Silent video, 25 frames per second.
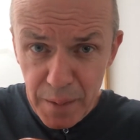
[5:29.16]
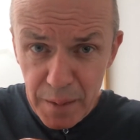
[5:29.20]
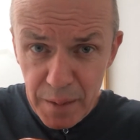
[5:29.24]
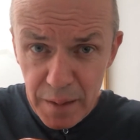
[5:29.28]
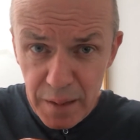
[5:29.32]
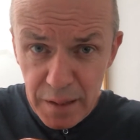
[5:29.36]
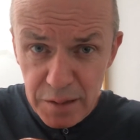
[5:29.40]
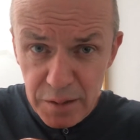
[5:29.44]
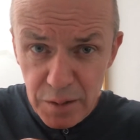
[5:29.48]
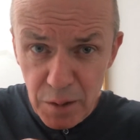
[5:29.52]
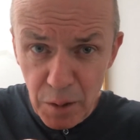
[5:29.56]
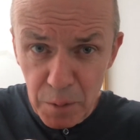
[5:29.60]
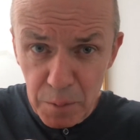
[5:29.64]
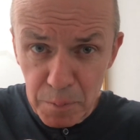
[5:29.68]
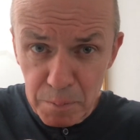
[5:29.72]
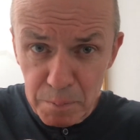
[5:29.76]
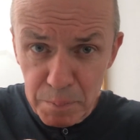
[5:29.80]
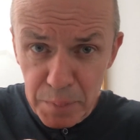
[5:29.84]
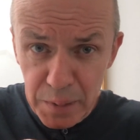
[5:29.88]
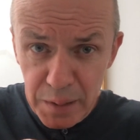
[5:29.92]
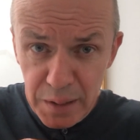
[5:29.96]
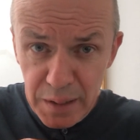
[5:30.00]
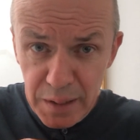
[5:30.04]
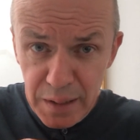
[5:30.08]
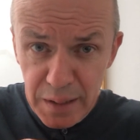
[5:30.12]
It's called
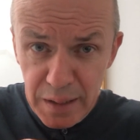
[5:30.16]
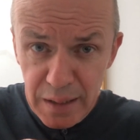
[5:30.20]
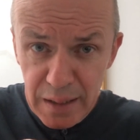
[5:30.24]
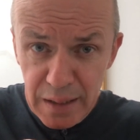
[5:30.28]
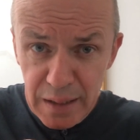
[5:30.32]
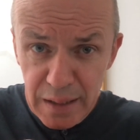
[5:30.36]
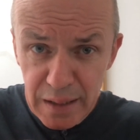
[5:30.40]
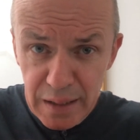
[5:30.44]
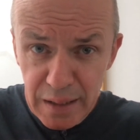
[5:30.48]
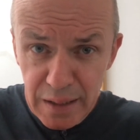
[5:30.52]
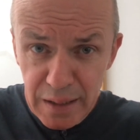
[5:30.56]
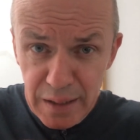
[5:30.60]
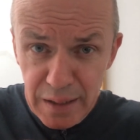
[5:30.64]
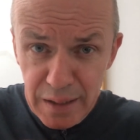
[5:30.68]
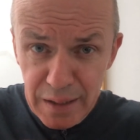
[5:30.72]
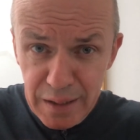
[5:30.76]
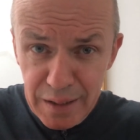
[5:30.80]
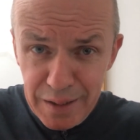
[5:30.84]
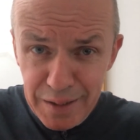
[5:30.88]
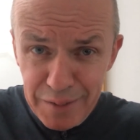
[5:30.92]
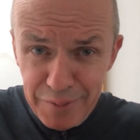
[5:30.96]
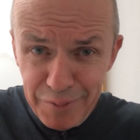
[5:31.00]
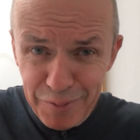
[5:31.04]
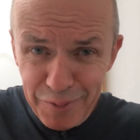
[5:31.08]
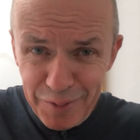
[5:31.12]

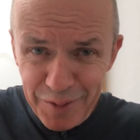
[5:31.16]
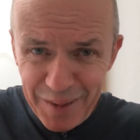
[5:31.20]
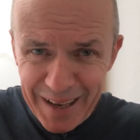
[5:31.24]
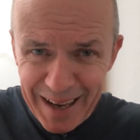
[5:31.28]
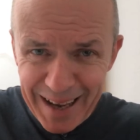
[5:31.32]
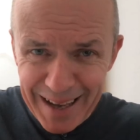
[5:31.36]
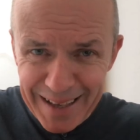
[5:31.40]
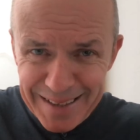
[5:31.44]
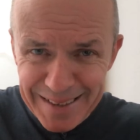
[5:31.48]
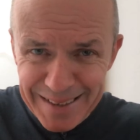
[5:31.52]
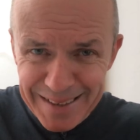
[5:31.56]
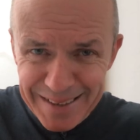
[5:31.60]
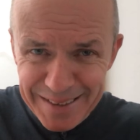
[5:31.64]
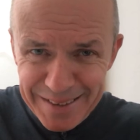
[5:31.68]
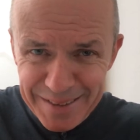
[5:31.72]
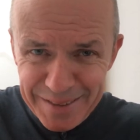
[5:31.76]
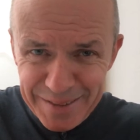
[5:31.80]
B flat.